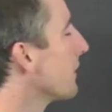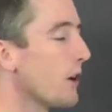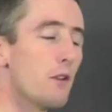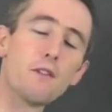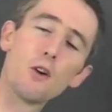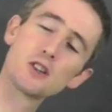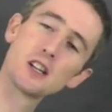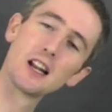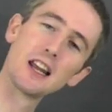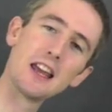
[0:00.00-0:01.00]
So
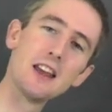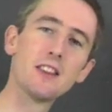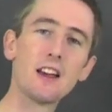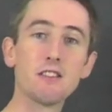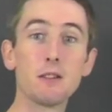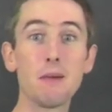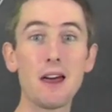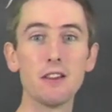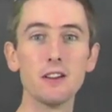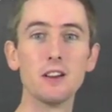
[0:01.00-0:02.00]
fortunately, there is a
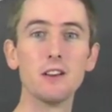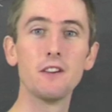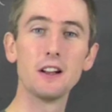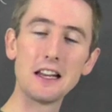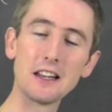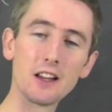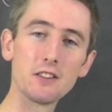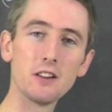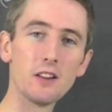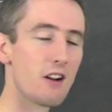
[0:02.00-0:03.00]
method for leading
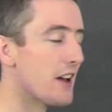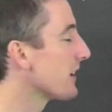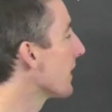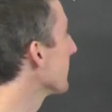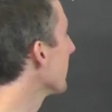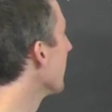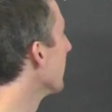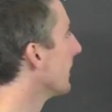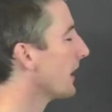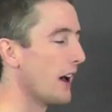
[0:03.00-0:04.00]
us to the right answer.
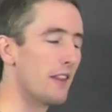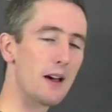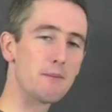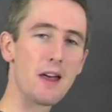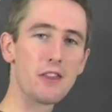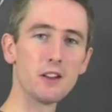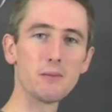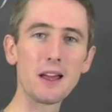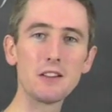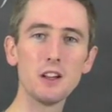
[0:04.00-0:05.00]
And that method
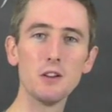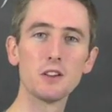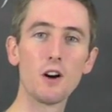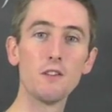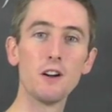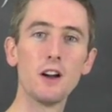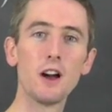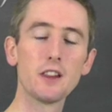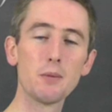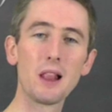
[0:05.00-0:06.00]
makes use of
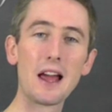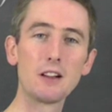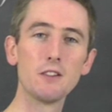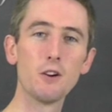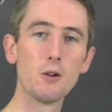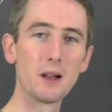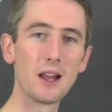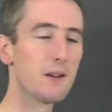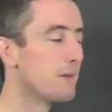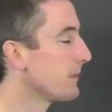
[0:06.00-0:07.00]
a double angle formula.